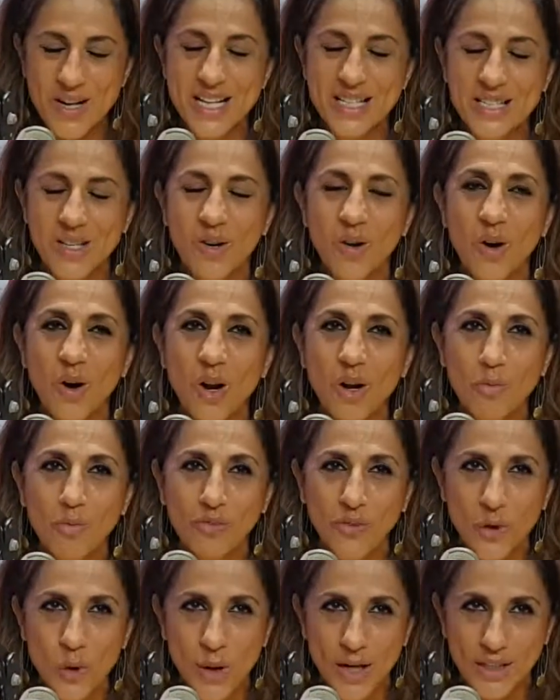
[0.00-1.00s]
So it's all
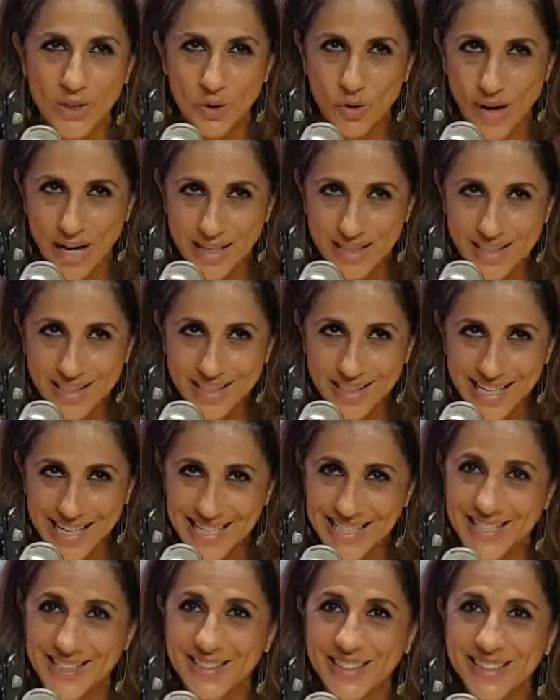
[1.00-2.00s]
through a
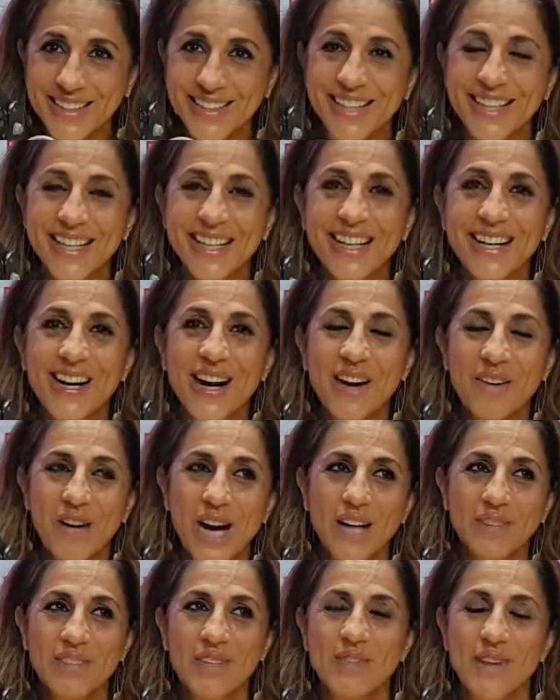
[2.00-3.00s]
translator
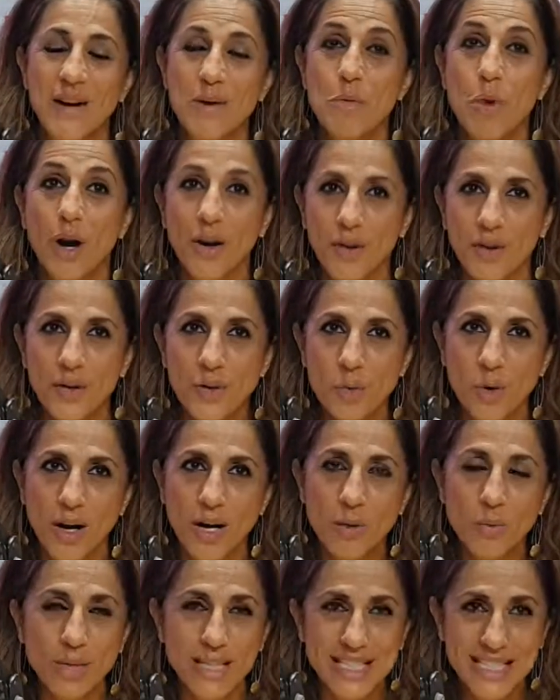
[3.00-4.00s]
rather than
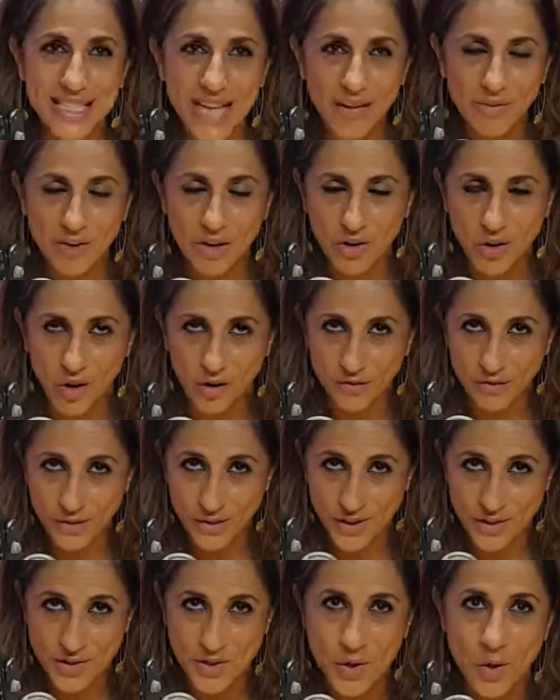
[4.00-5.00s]
one-on-one. We did have a
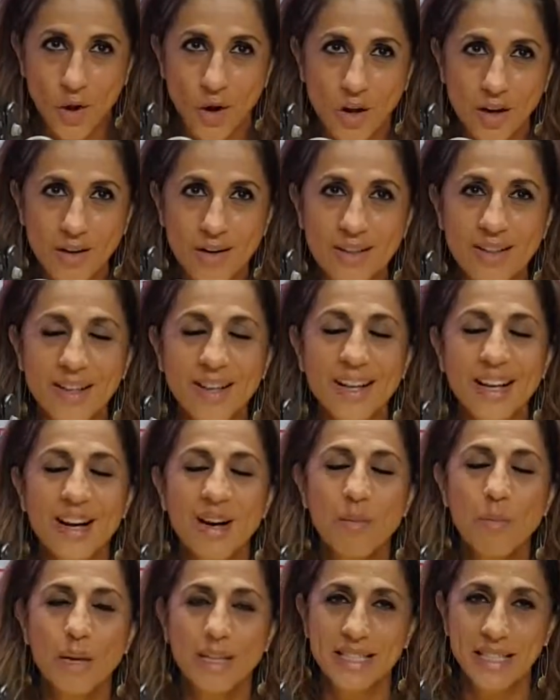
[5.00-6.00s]
conference call,
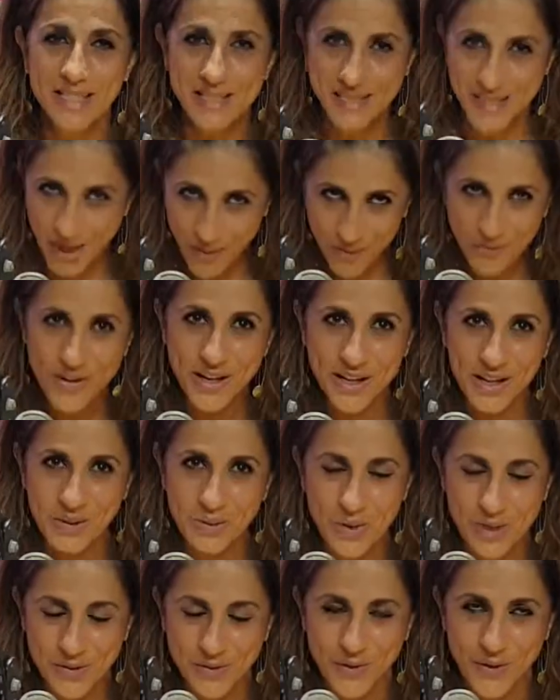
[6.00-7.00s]
but the same thing,
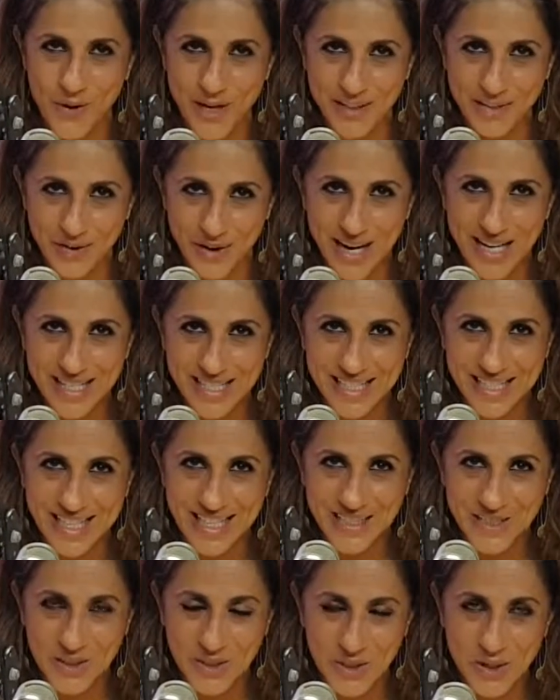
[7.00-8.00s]
it was through a
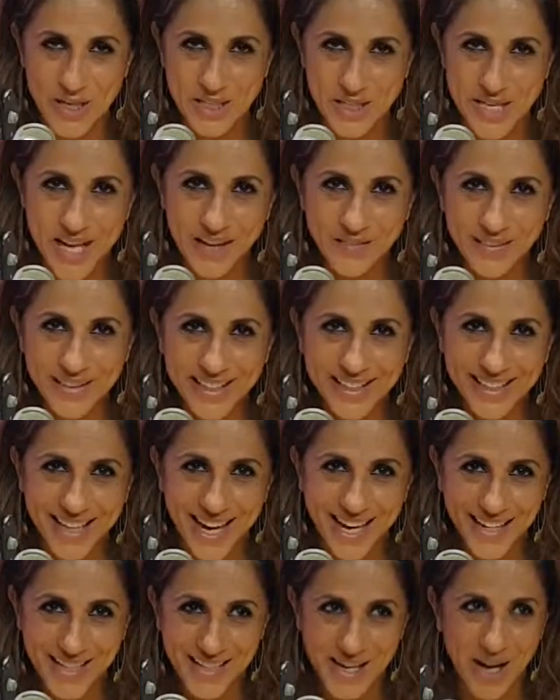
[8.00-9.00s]
translator, so it's nothing
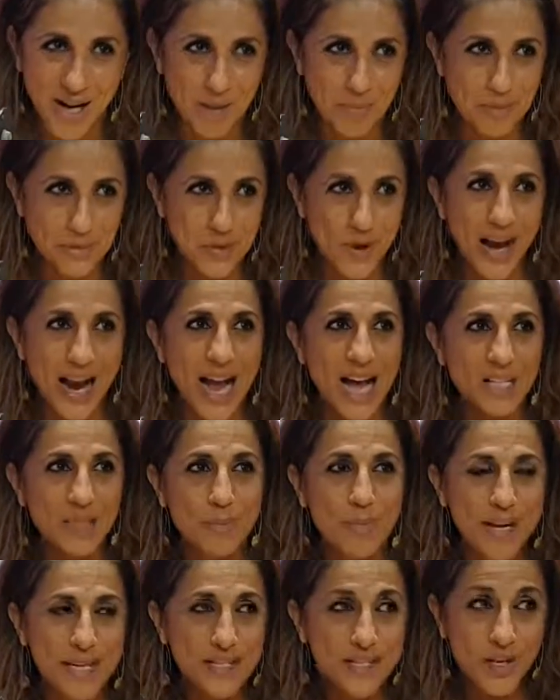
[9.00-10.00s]
like... so I
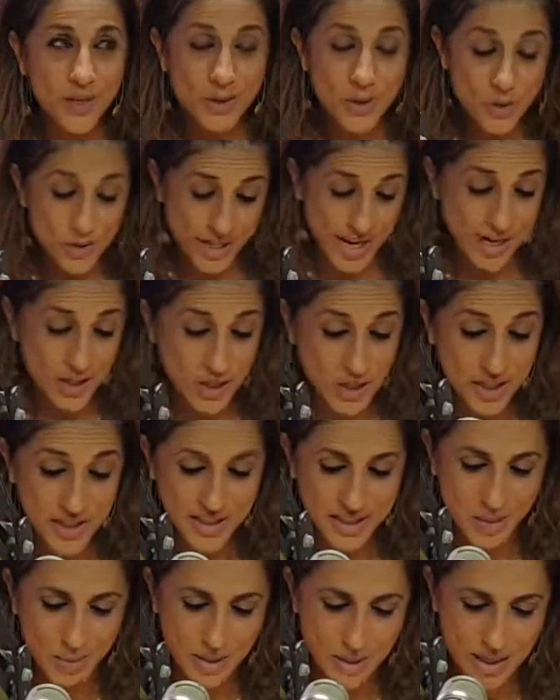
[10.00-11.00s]
asked my son, who's
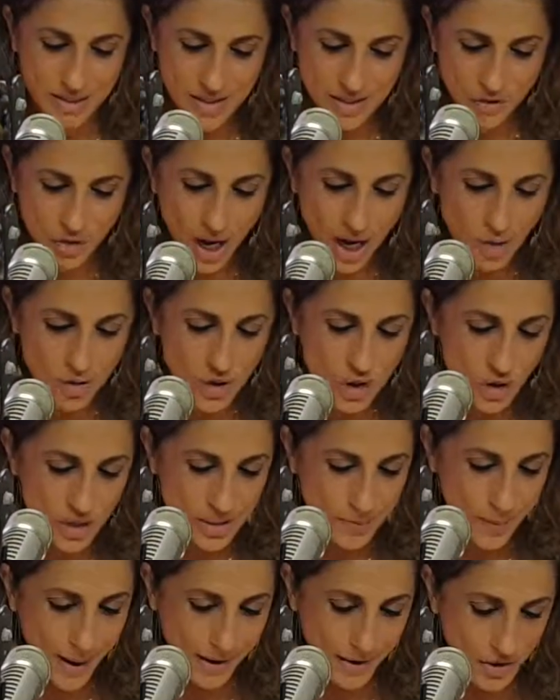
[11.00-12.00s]
actually coming, I said, how's your
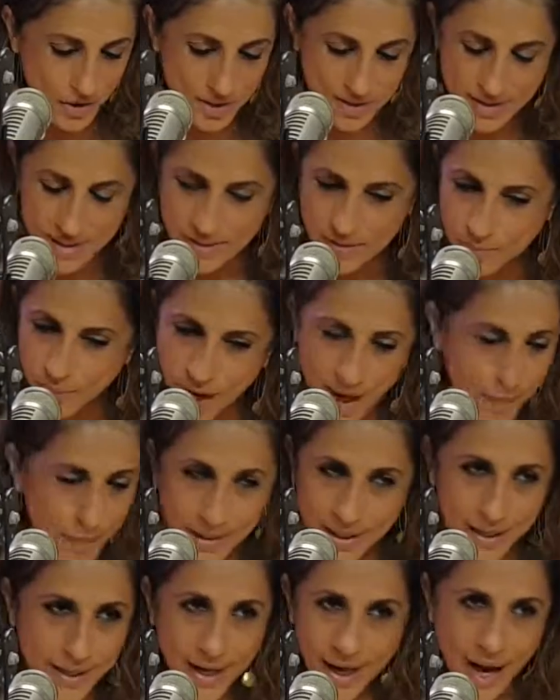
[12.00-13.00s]
Spanish? He says,
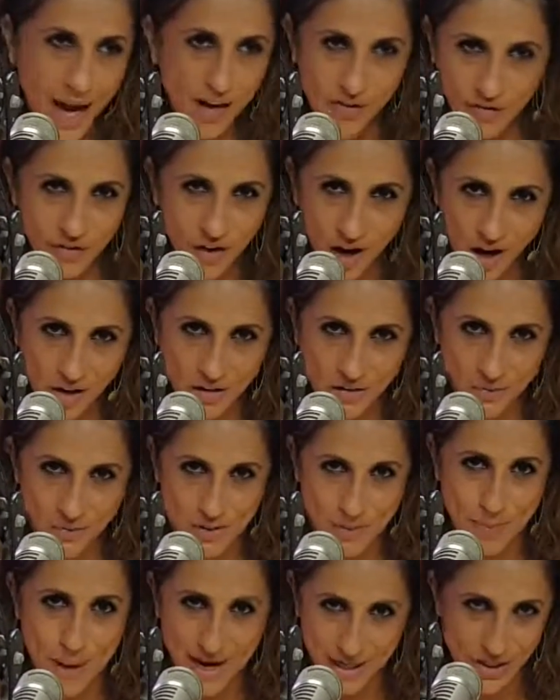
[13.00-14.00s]
Mom, I flunked
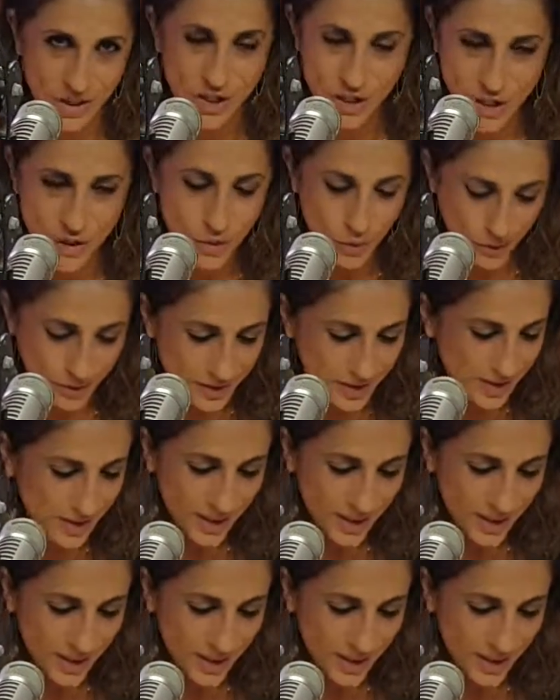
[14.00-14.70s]
Spanish too.